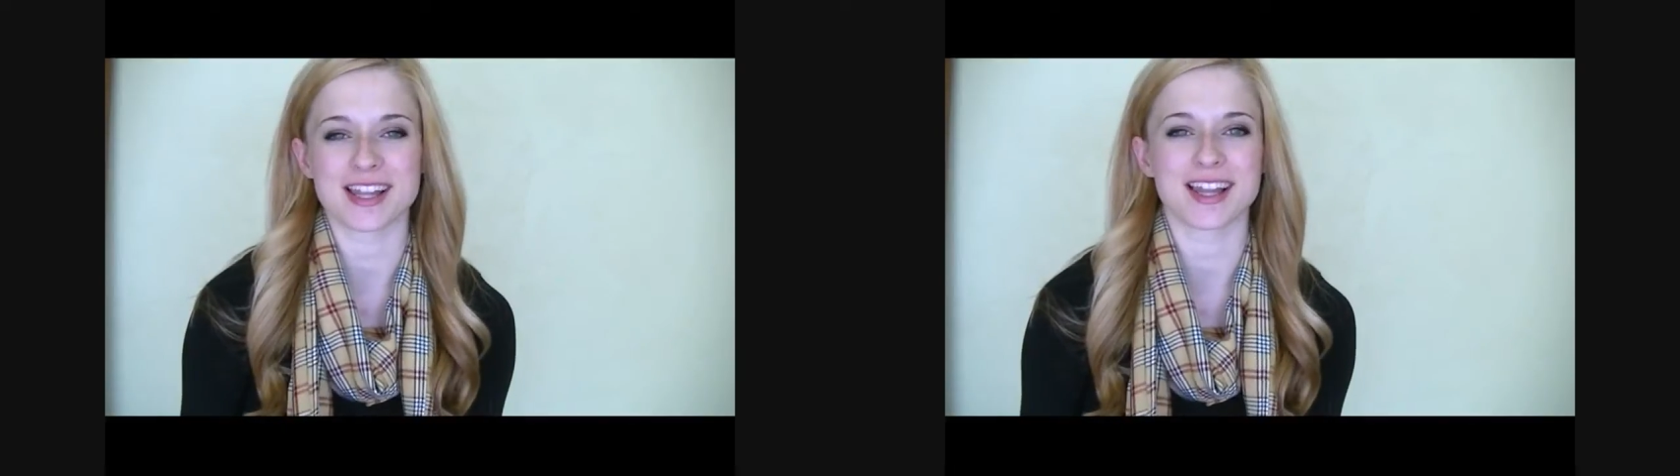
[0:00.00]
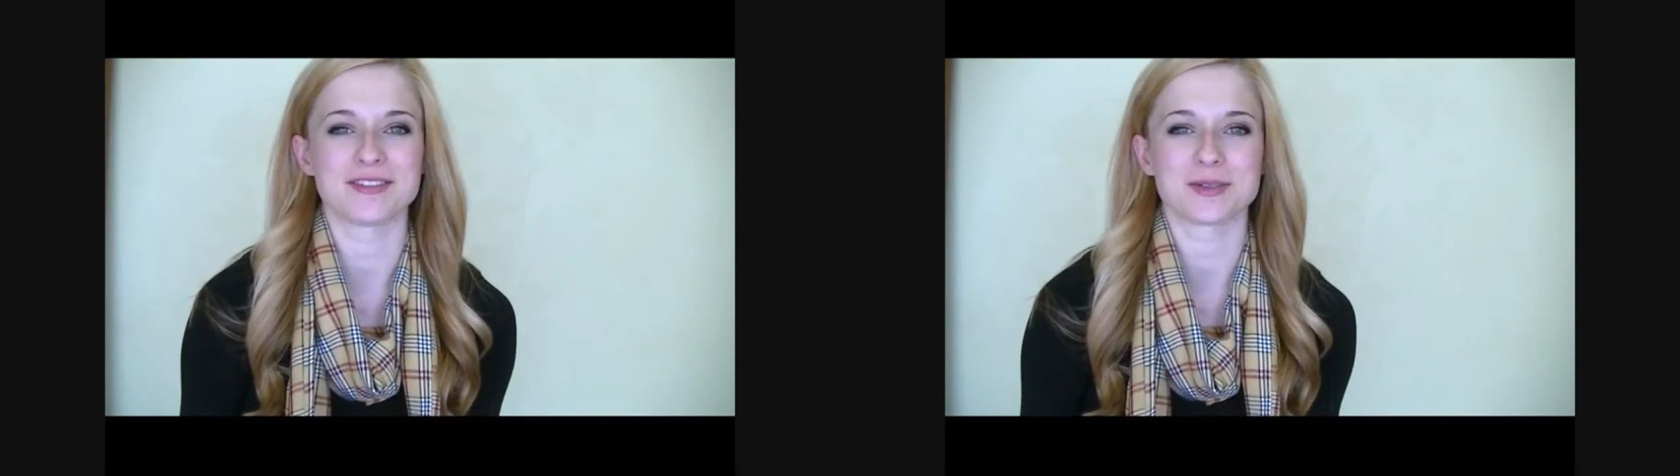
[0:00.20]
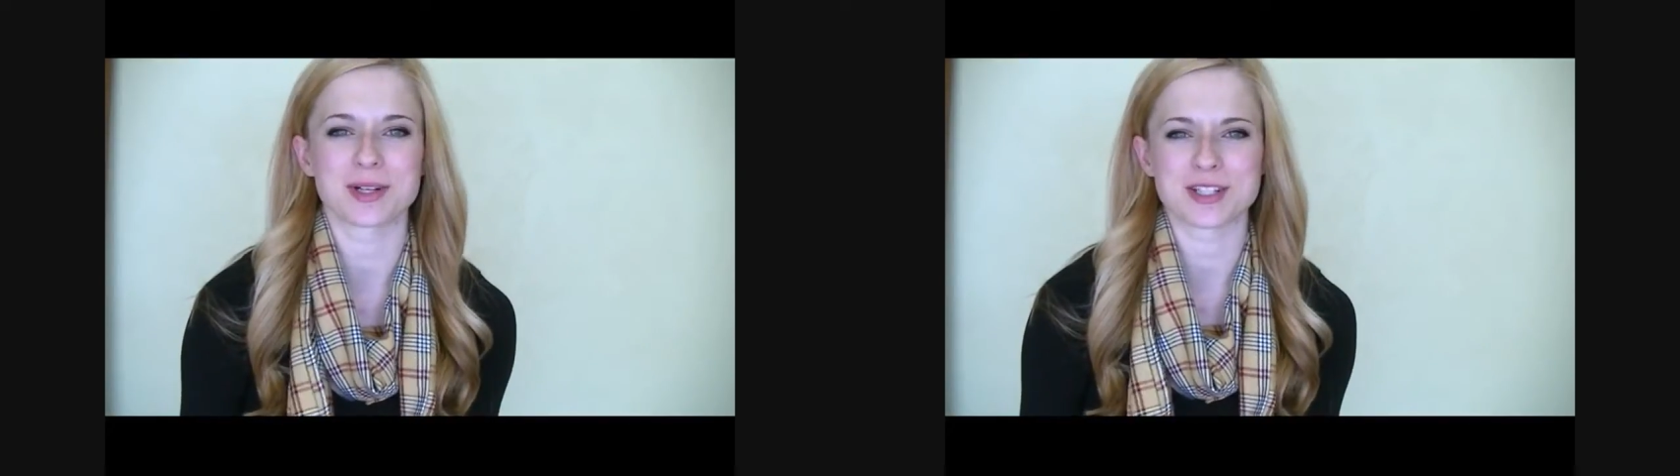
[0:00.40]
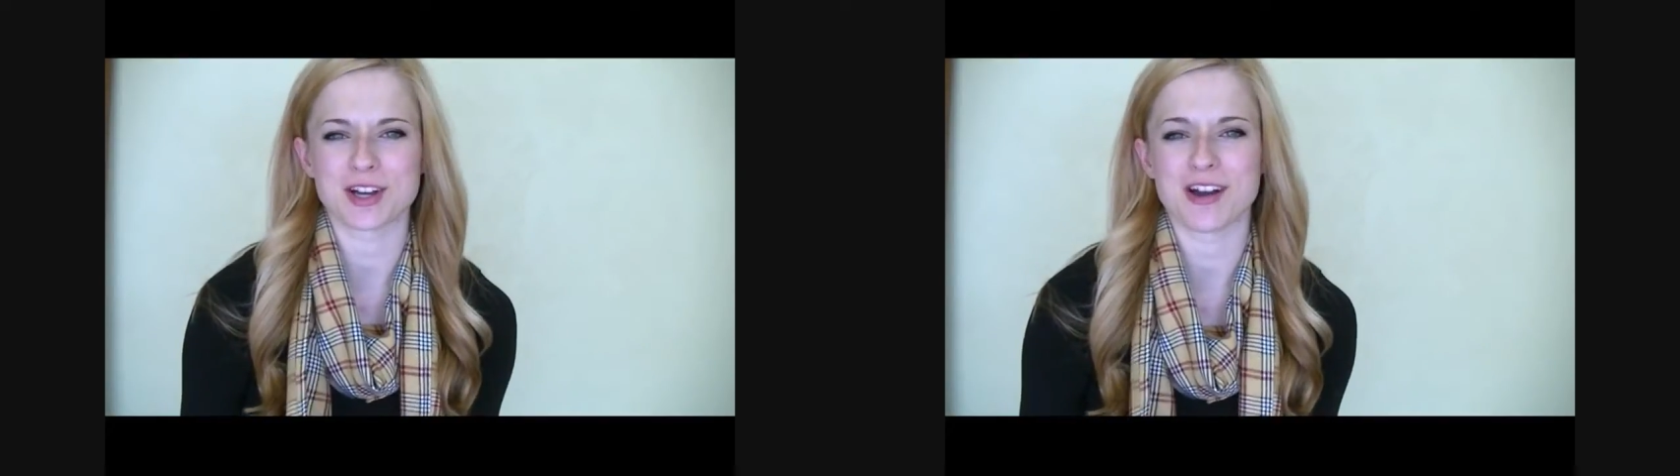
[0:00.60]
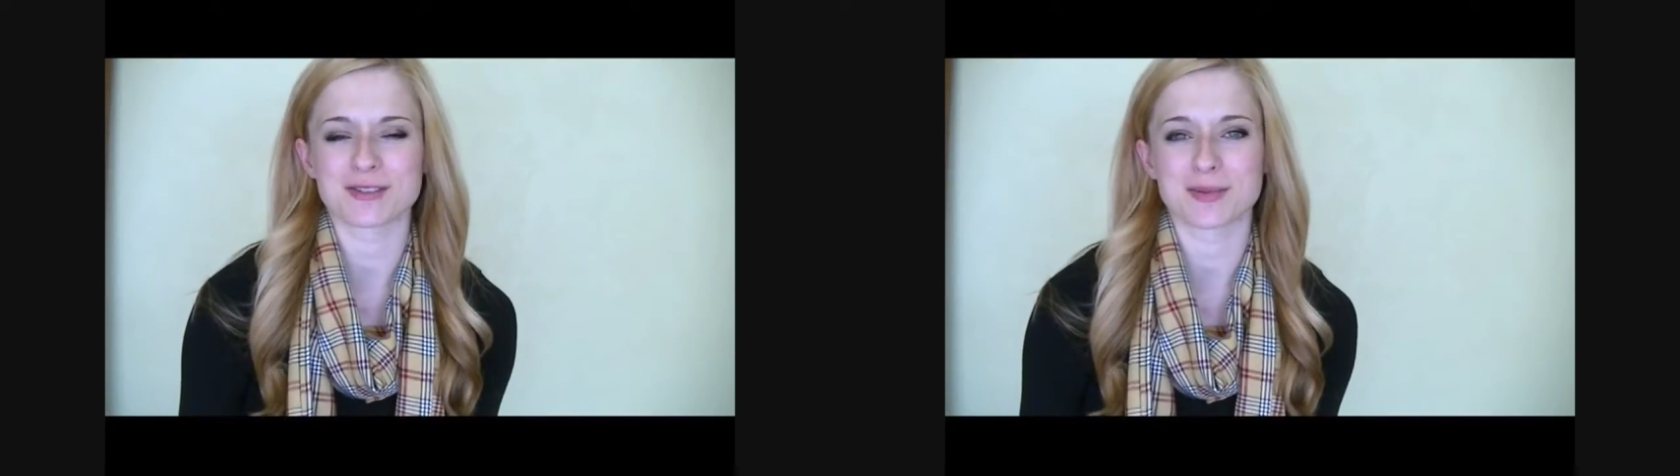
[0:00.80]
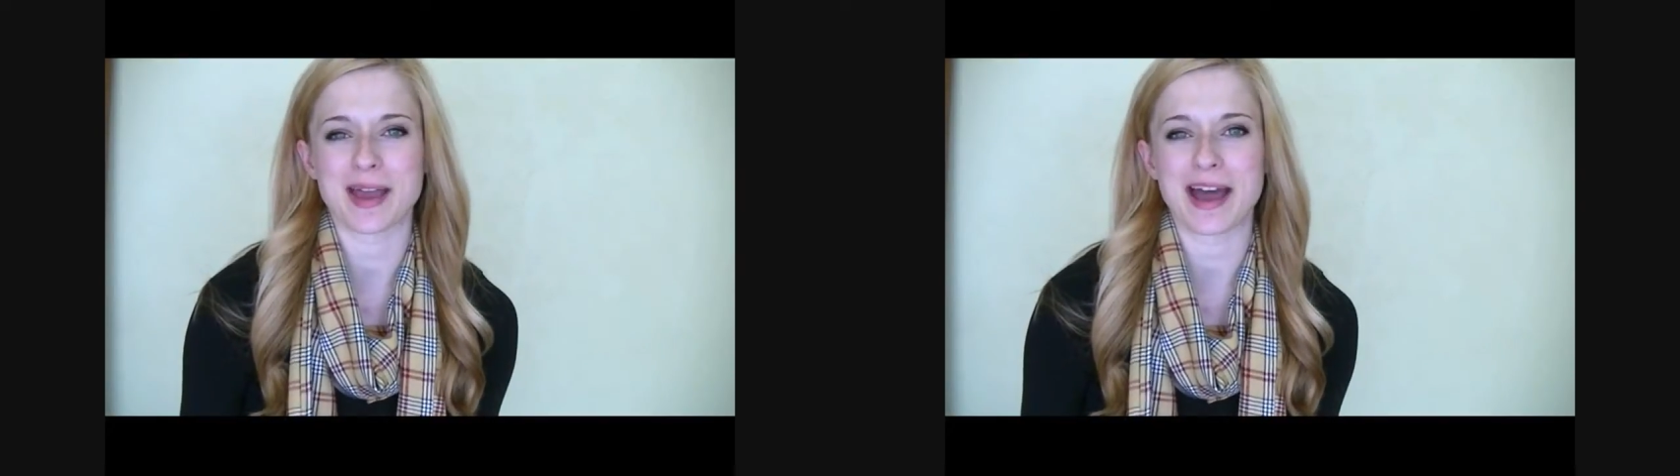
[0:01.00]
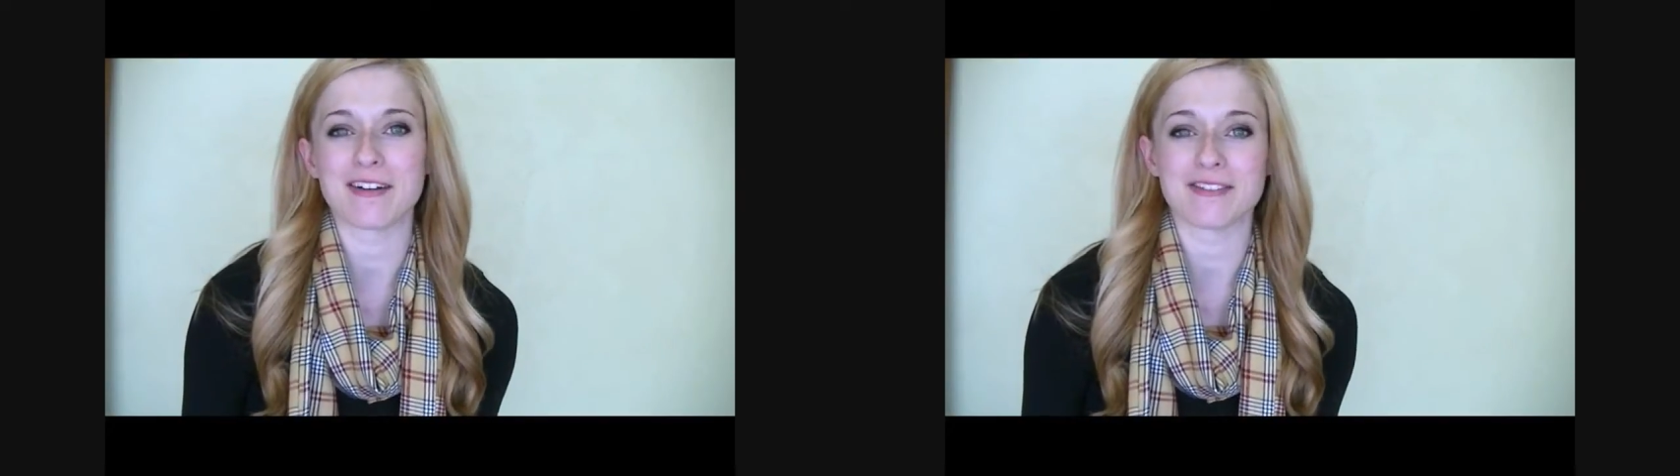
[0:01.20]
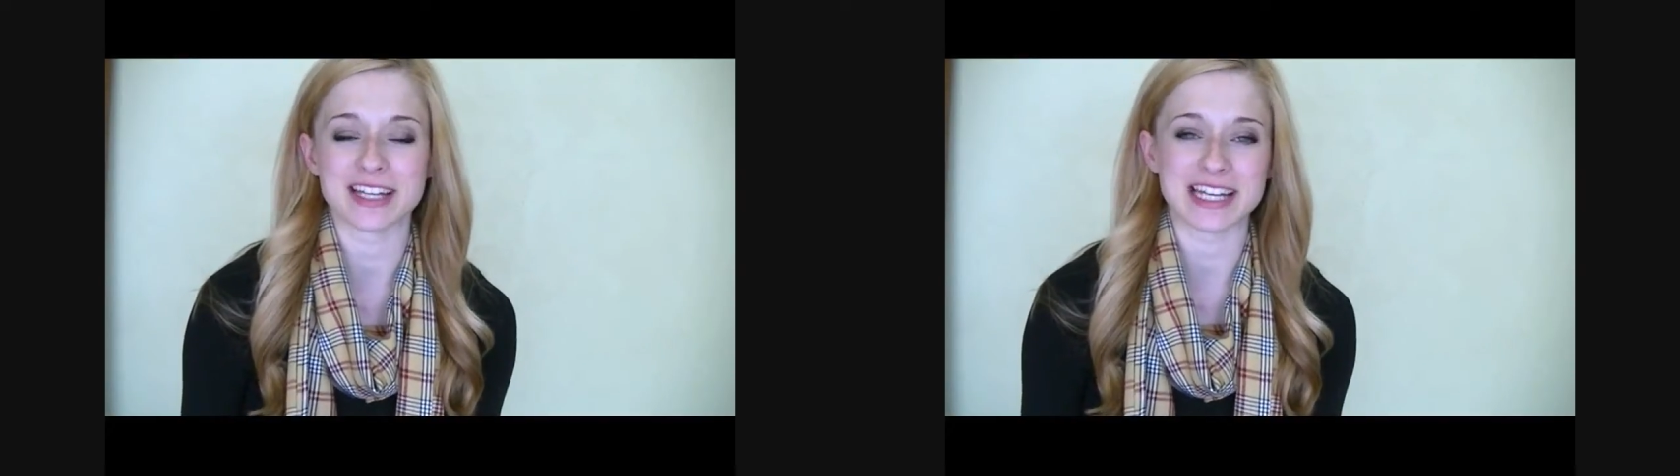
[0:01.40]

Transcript: I love to wear scarves with my outfit